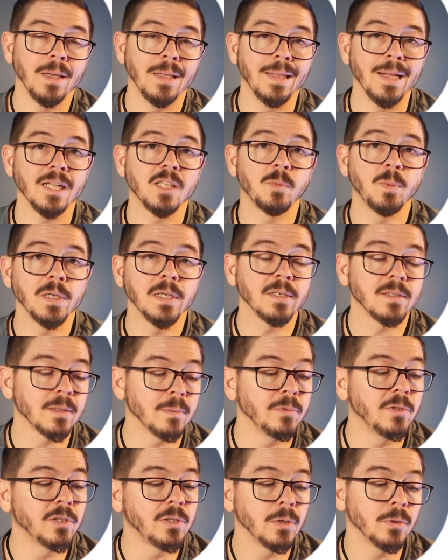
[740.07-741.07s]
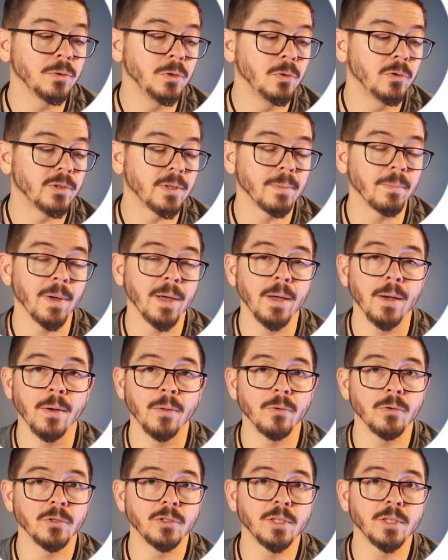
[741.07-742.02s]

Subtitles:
And that's because I'm still using my other